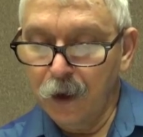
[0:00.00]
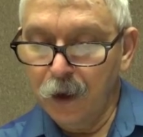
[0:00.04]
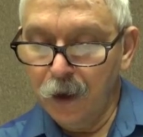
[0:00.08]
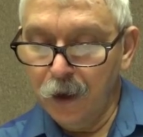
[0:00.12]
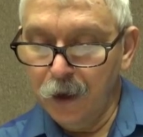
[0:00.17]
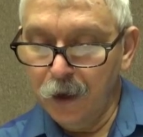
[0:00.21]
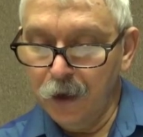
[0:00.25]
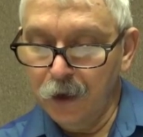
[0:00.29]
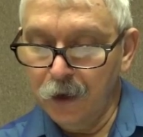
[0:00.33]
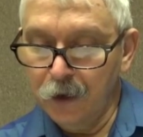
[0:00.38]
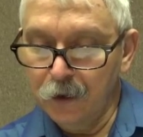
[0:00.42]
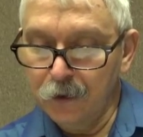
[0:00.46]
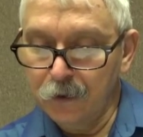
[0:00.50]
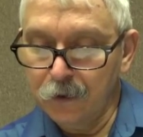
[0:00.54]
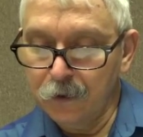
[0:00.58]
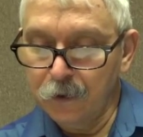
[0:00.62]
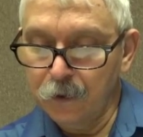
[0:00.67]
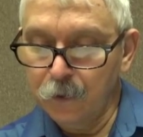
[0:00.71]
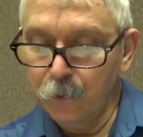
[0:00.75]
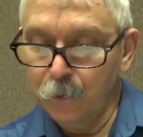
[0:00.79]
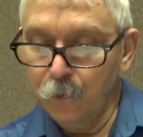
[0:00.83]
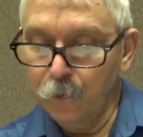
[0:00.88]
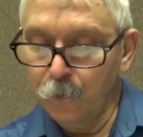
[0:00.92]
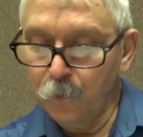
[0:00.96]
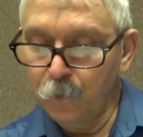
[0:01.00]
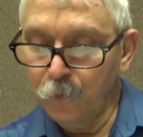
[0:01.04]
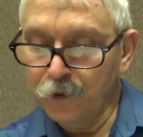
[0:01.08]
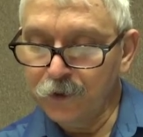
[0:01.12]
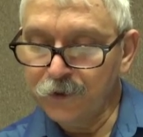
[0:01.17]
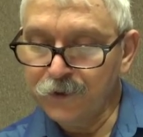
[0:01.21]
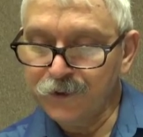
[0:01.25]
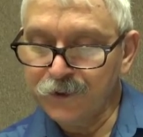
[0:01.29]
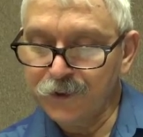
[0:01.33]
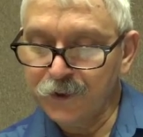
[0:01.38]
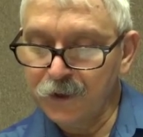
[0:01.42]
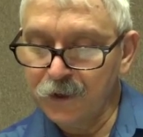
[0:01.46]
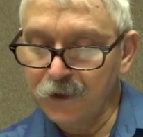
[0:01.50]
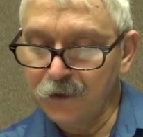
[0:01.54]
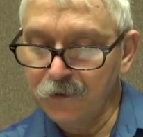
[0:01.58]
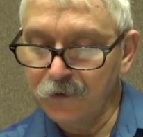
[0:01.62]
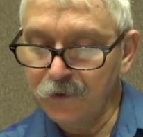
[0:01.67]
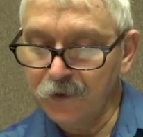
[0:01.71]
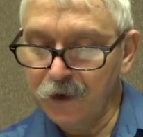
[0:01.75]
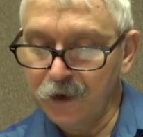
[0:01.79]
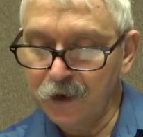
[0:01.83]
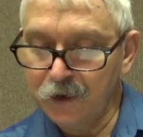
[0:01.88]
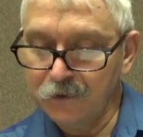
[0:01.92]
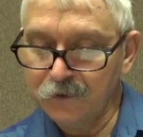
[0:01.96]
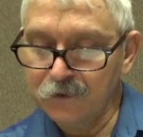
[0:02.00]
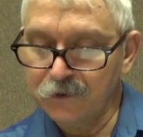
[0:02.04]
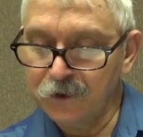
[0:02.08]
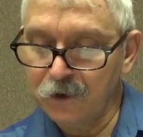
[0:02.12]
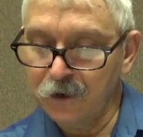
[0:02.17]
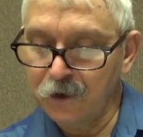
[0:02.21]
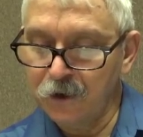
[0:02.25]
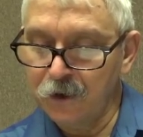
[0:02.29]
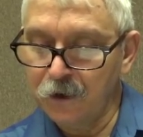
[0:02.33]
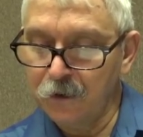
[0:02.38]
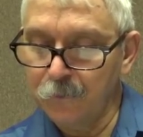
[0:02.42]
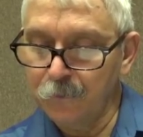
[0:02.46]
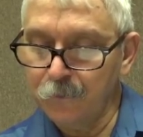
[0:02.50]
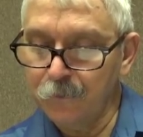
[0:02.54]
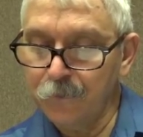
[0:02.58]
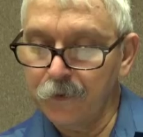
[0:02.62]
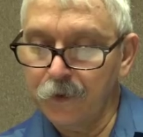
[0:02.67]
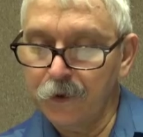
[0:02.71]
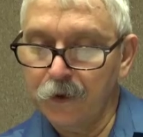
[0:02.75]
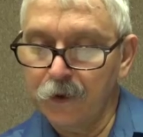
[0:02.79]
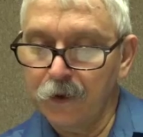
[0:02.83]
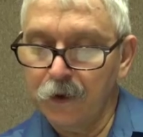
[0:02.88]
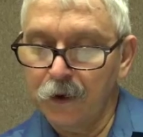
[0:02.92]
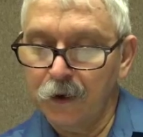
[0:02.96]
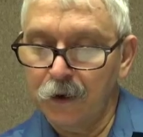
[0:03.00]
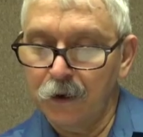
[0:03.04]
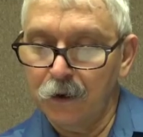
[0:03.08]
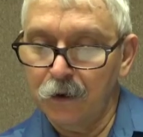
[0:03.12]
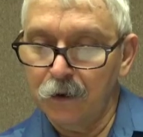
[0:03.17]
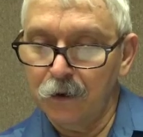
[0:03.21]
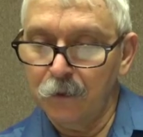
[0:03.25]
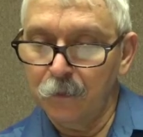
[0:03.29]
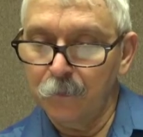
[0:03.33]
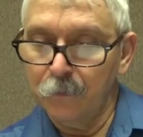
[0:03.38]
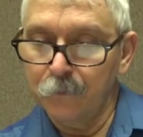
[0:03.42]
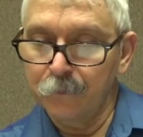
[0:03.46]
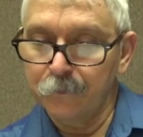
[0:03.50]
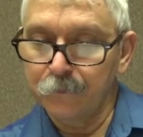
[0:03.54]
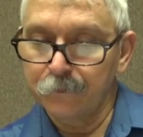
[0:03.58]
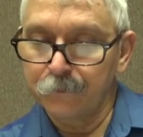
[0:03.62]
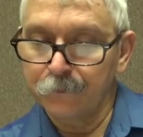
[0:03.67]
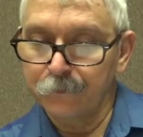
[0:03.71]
And we see that uh, um,